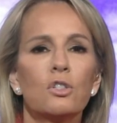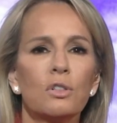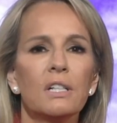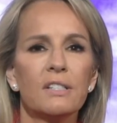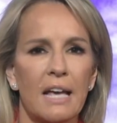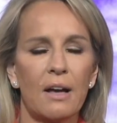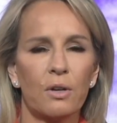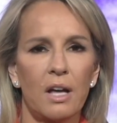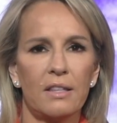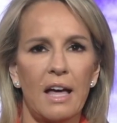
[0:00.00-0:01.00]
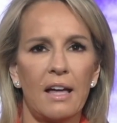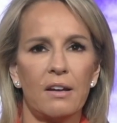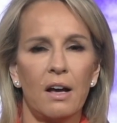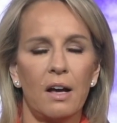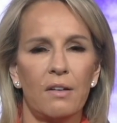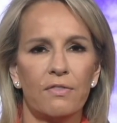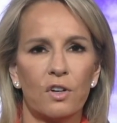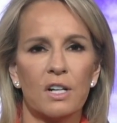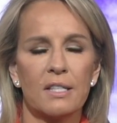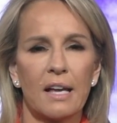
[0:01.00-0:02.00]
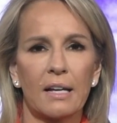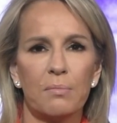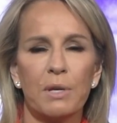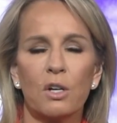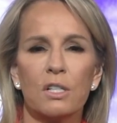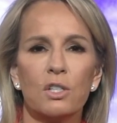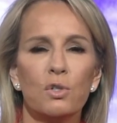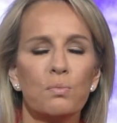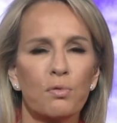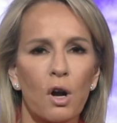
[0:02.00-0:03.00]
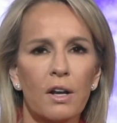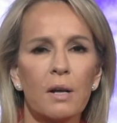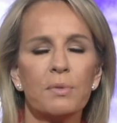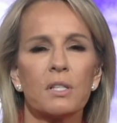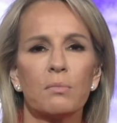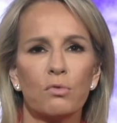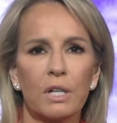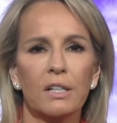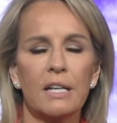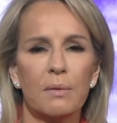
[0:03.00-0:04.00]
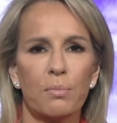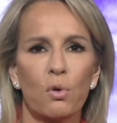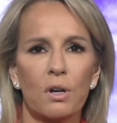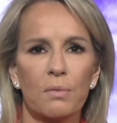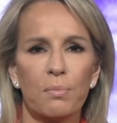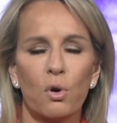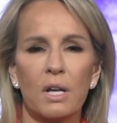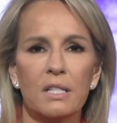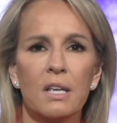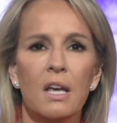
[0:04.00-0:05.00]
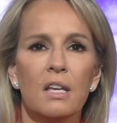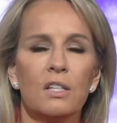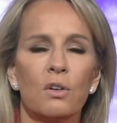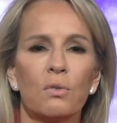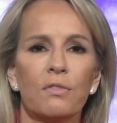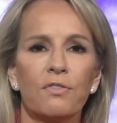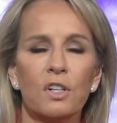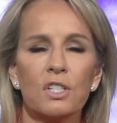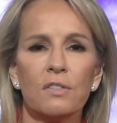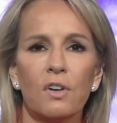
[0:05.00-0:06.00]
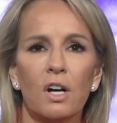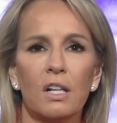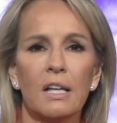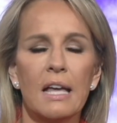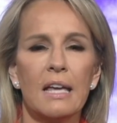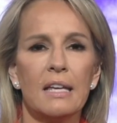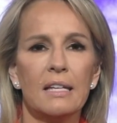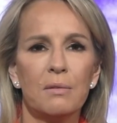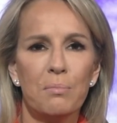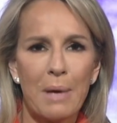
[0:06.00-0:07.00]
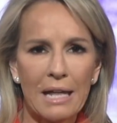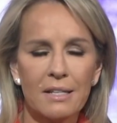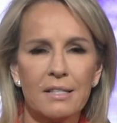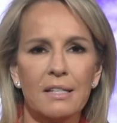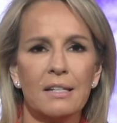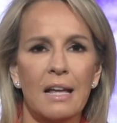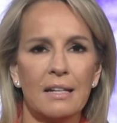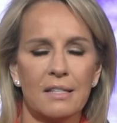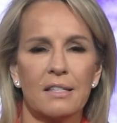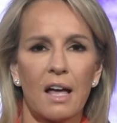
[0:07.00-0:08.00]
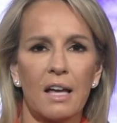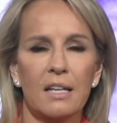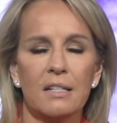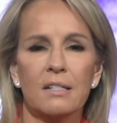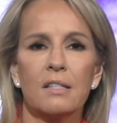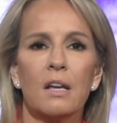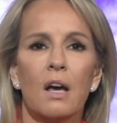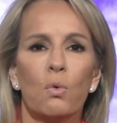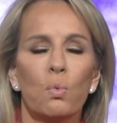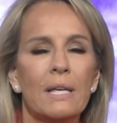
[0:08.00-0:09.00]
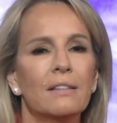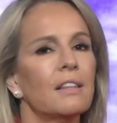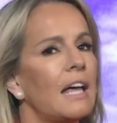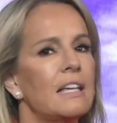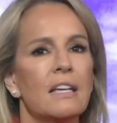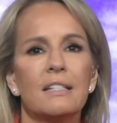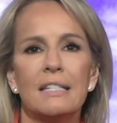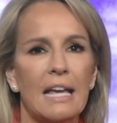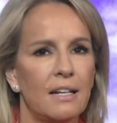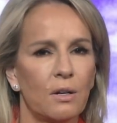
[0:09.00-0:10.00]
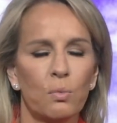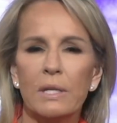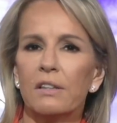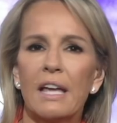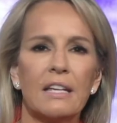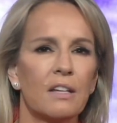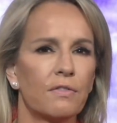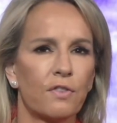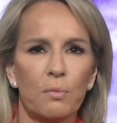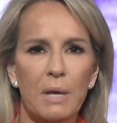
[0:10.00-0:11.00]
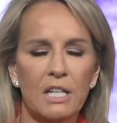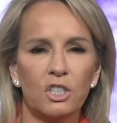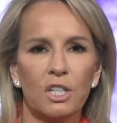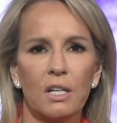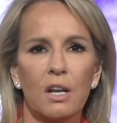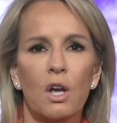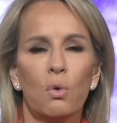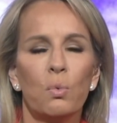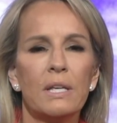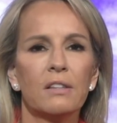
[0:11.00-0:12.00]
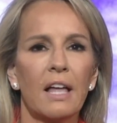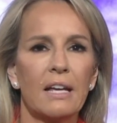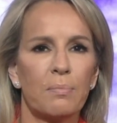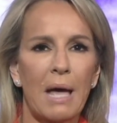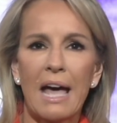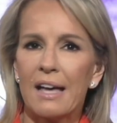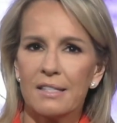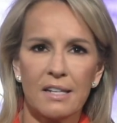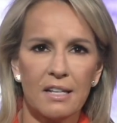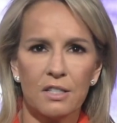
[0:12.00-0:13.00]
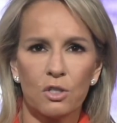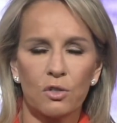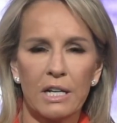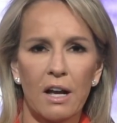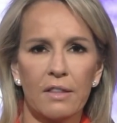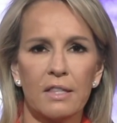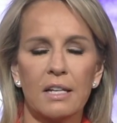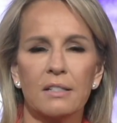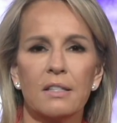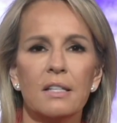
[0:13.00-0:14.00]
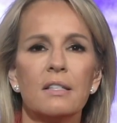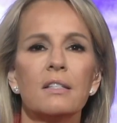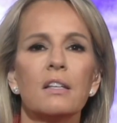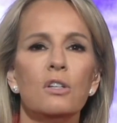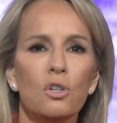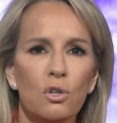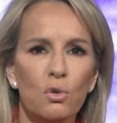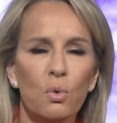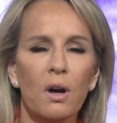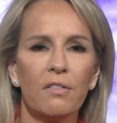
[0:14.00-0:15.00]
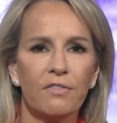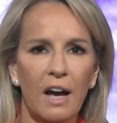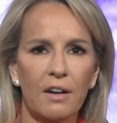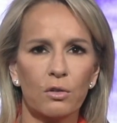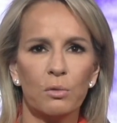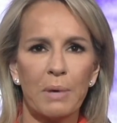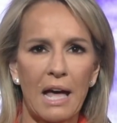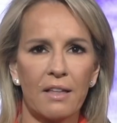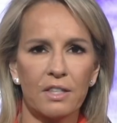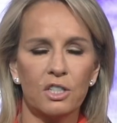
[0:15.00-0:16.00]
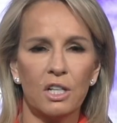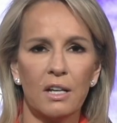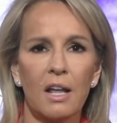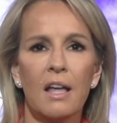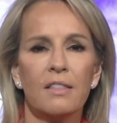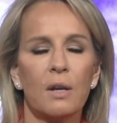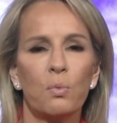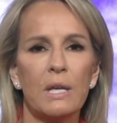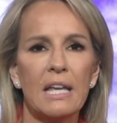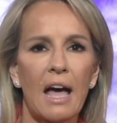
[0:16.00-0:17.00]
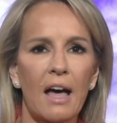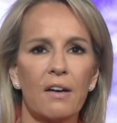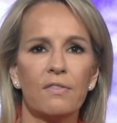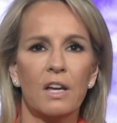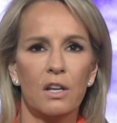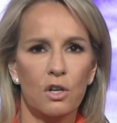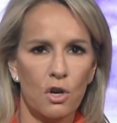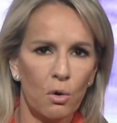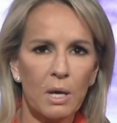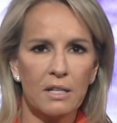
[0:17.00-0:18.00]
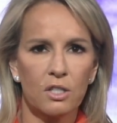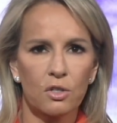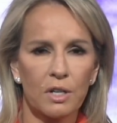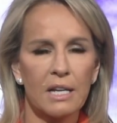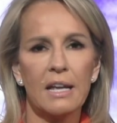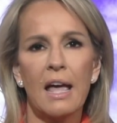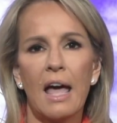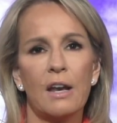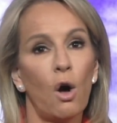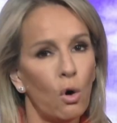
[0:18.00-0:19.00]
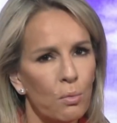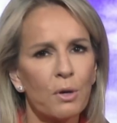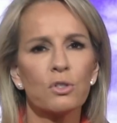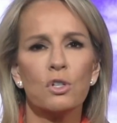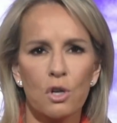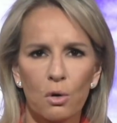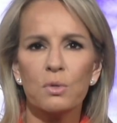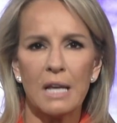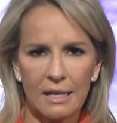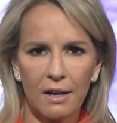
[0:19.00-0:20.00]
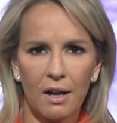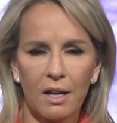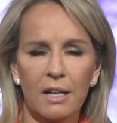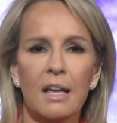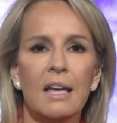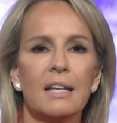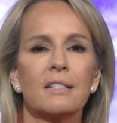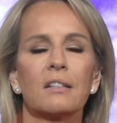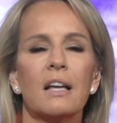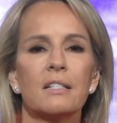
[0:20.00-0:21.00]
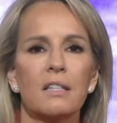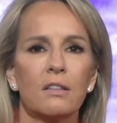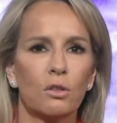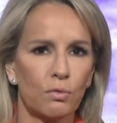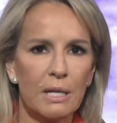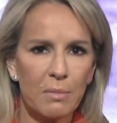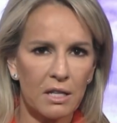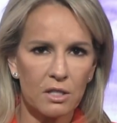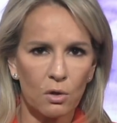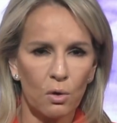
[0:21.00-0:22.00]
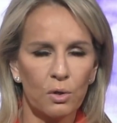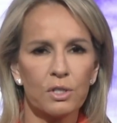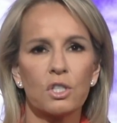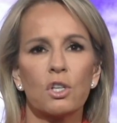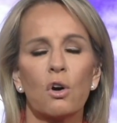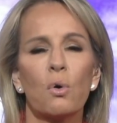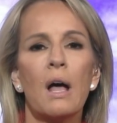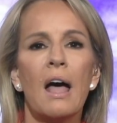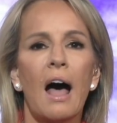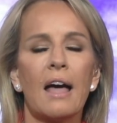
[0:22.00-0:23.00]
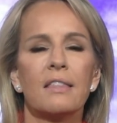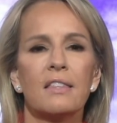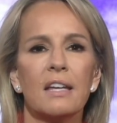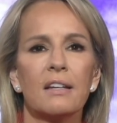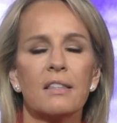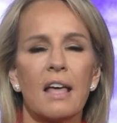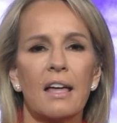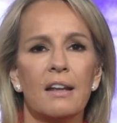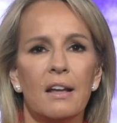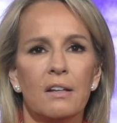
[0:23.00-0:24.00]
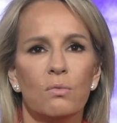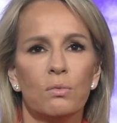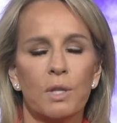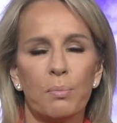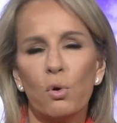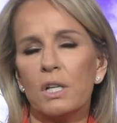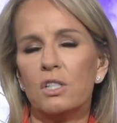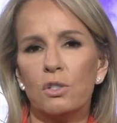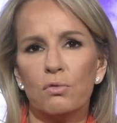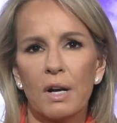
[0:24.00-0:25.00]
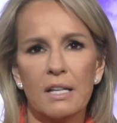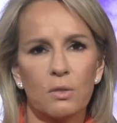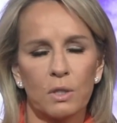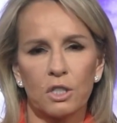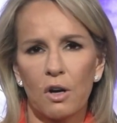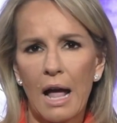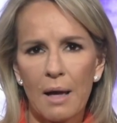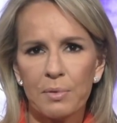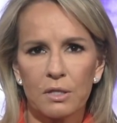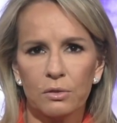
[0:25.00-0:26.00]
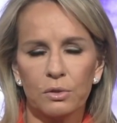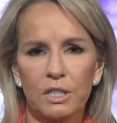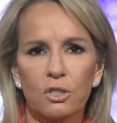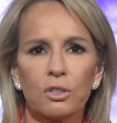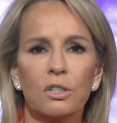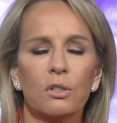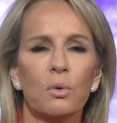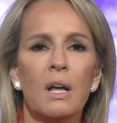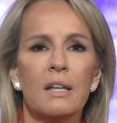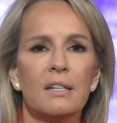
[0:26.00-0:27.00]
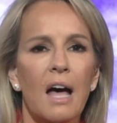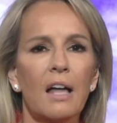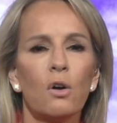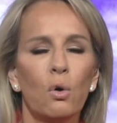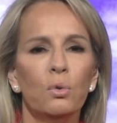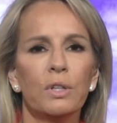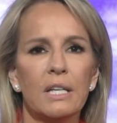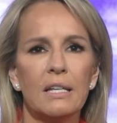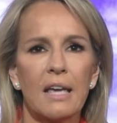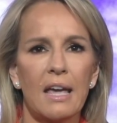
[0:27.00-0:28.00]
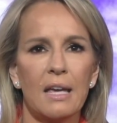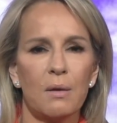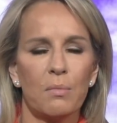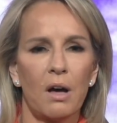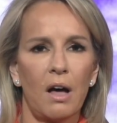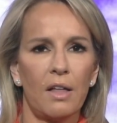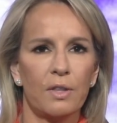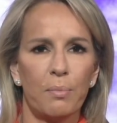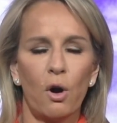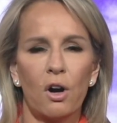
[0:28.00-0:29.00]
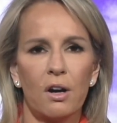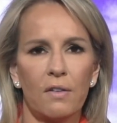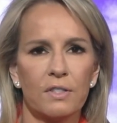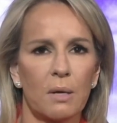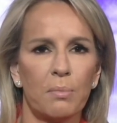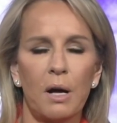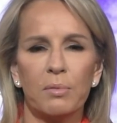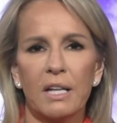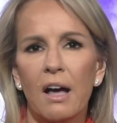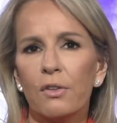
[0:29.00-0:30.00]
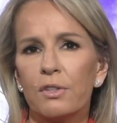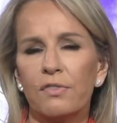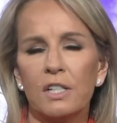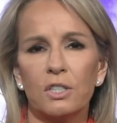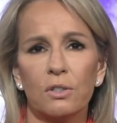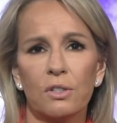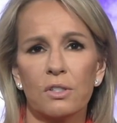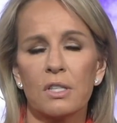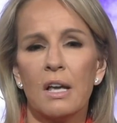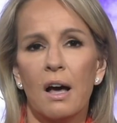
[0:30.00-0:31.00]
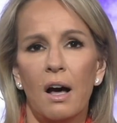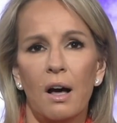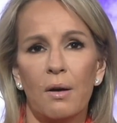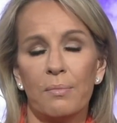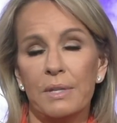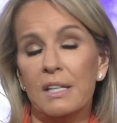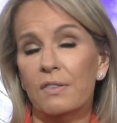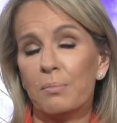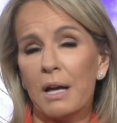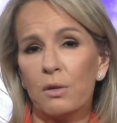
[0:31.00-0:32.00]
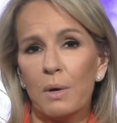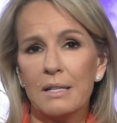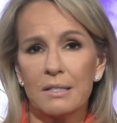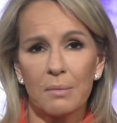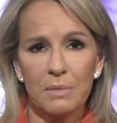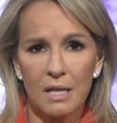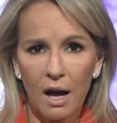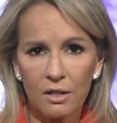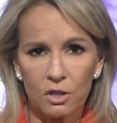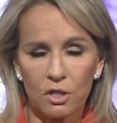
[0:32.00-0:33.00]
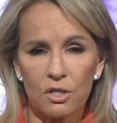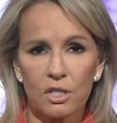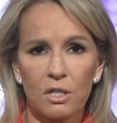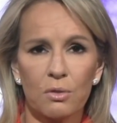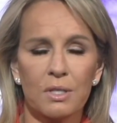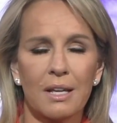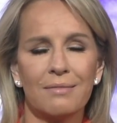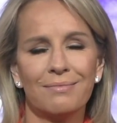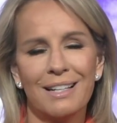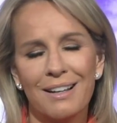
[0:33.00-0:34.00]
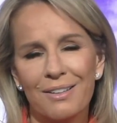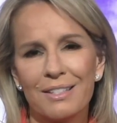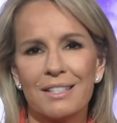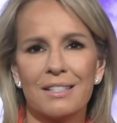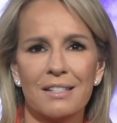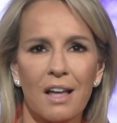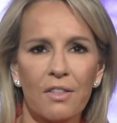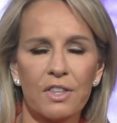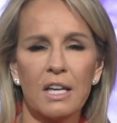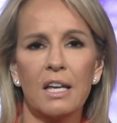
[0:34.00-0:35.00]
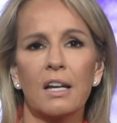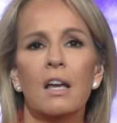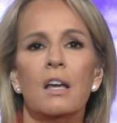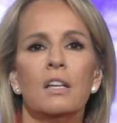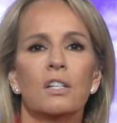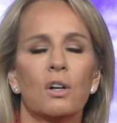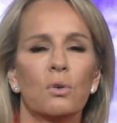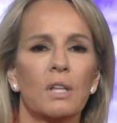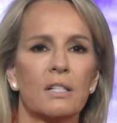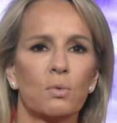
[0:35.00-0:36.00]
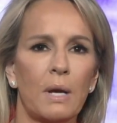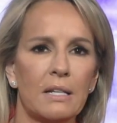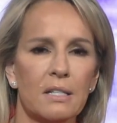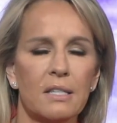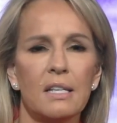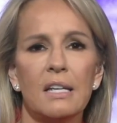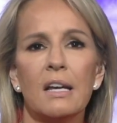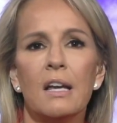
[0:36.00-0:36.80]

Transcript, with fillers: drill down on that uh, for a second, because you brought up some really important points. You know, first of all, in medicine and science, we like data, we like information, we like past history on things. This is a new viral pathogen that we have no history and almost no data on. It's less than three months old. So I think that the points you raised, which are absolutely true, not only came on the part of some public health officials, um, even, by the way, some doctors, you know, said, no, this is nothing, you know, let's wait and see.